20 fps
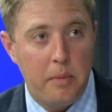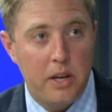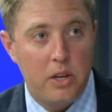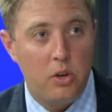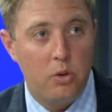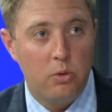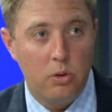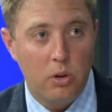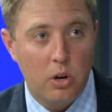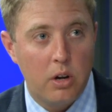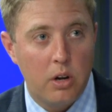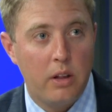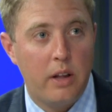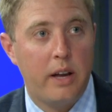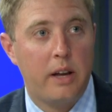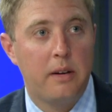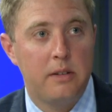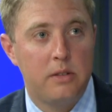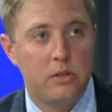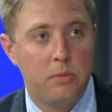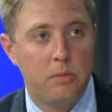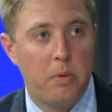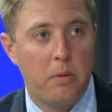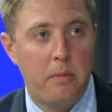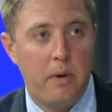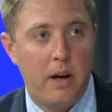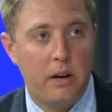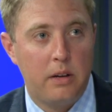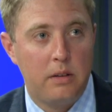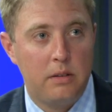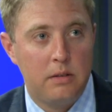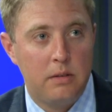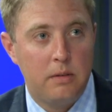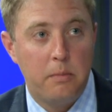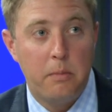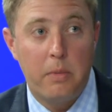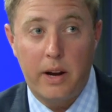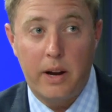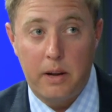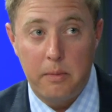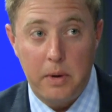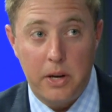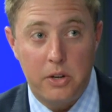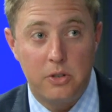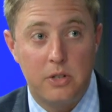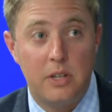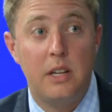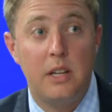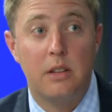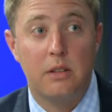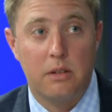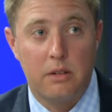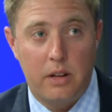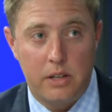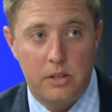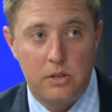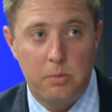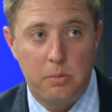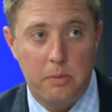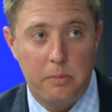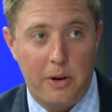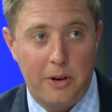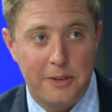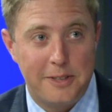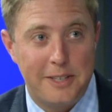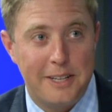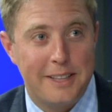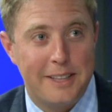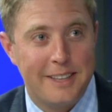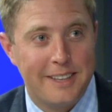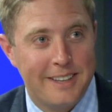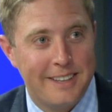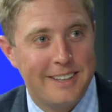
make you look like a supermodel, but I can make your teeth look like supermodel teeth. Okay.